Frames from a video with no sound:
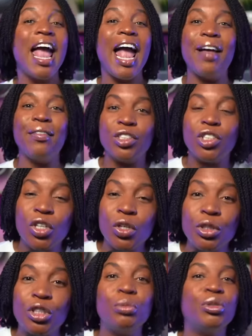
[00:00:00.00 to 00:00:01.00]
and this
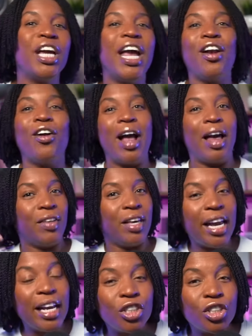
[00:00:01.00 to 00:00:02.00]
YouTube channel and the
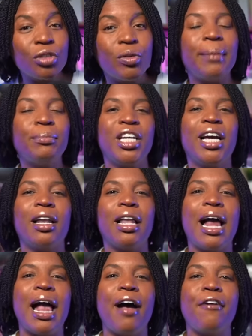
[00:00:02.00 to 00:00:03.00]
Instagram channel I
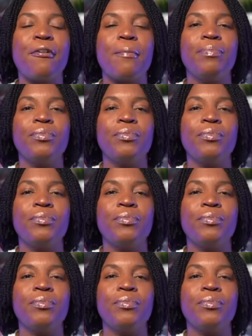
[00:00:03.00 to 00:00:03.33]
have.